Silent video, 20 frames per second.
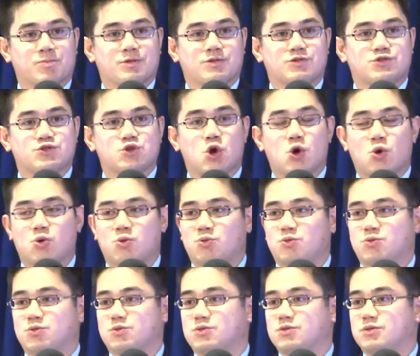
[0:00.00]

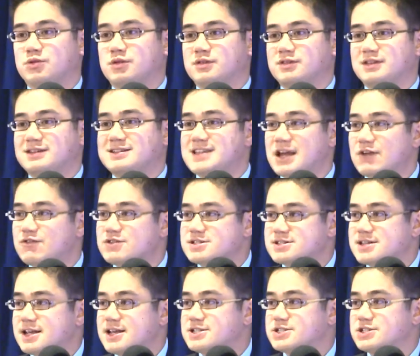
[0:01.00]
So, the
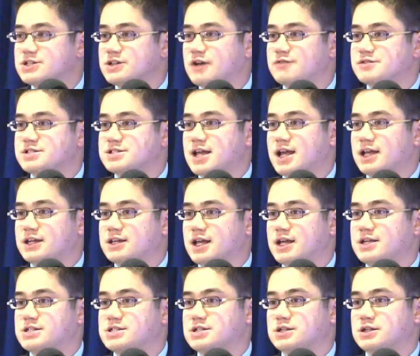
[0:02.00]
devastation of
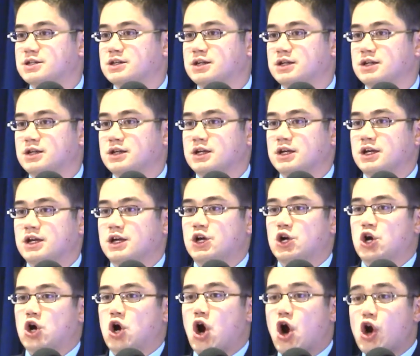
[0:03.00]
stagnation.
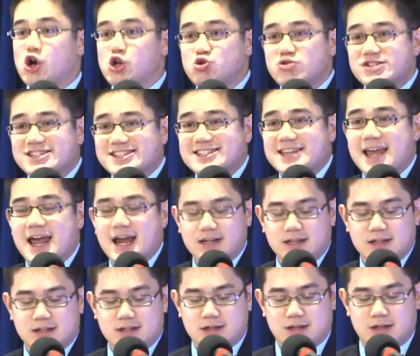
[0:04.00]
Are you
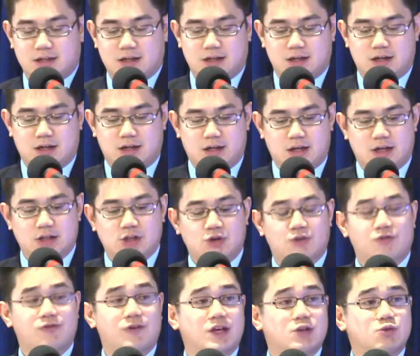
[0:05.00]
stagnant in
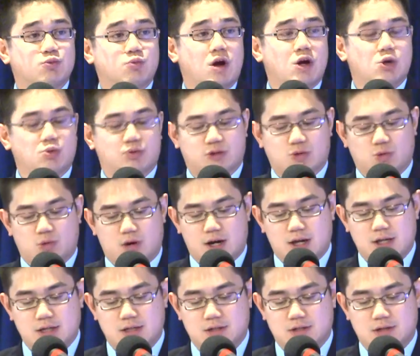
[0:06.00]
your faith walk with
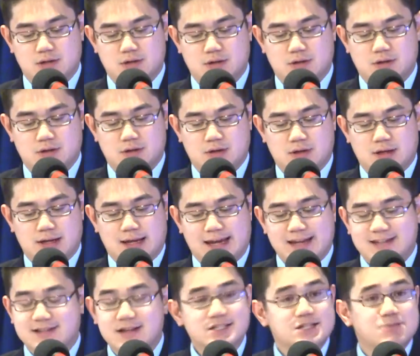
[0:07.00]
Christ.
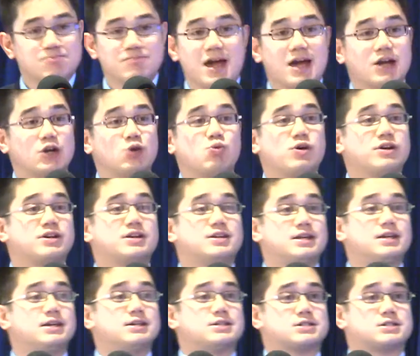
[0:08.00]
It doesn't matter what it
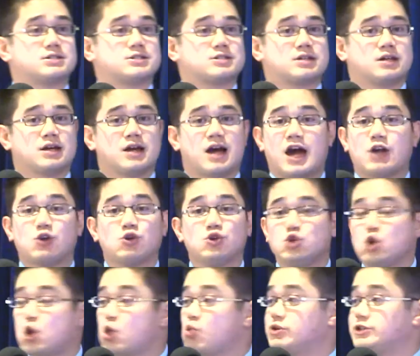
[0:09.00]
is. I
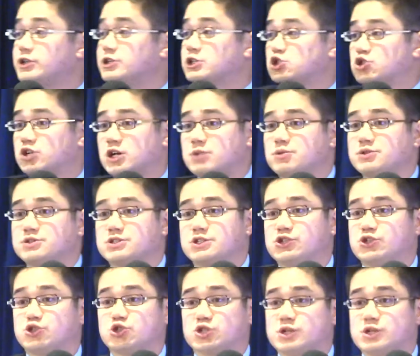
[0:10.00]
don't know what your troubles and your